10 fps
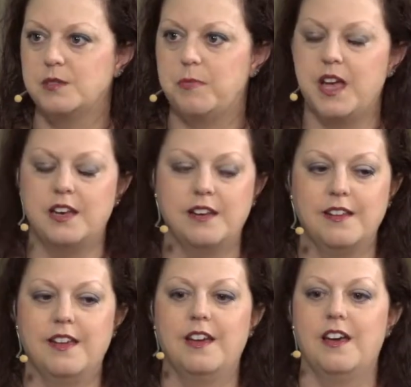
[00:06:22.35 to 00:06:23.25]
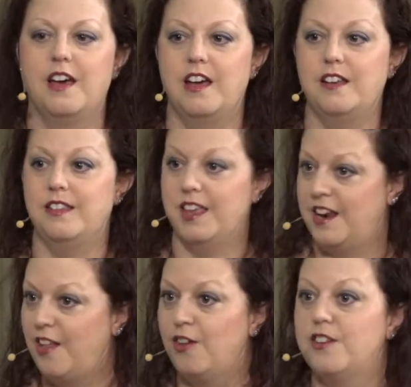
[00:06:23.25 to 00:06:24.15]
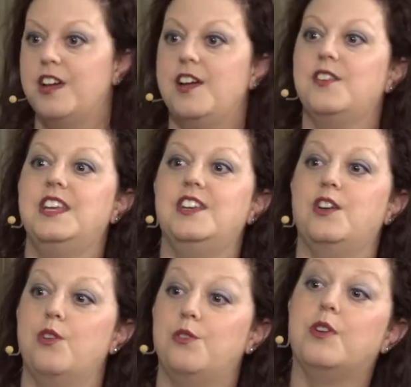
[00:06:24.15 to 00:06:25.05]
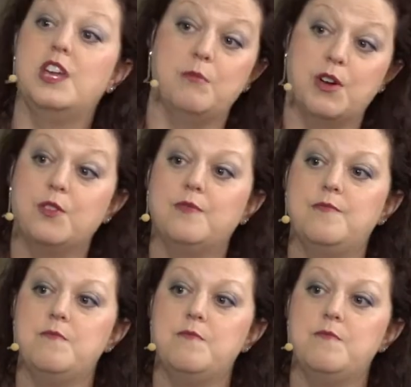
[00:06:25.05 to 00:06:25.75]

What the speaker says: But then I learned I would need to go through chemo